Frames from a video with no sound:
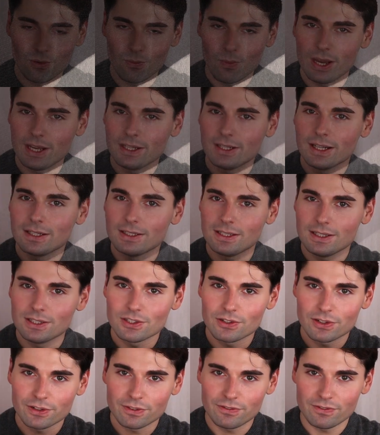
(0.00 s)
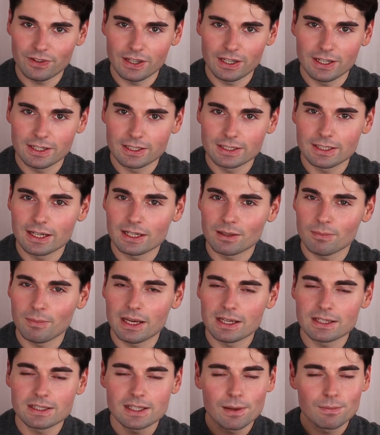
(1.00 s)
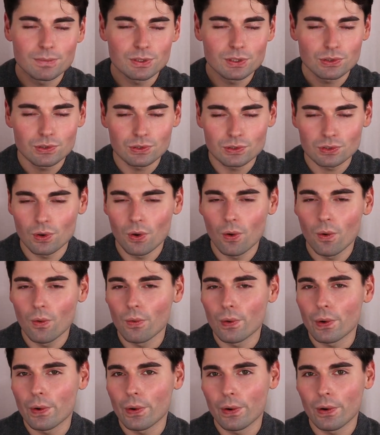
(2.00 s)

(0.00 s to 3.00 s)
the way that these are fitted that makes them so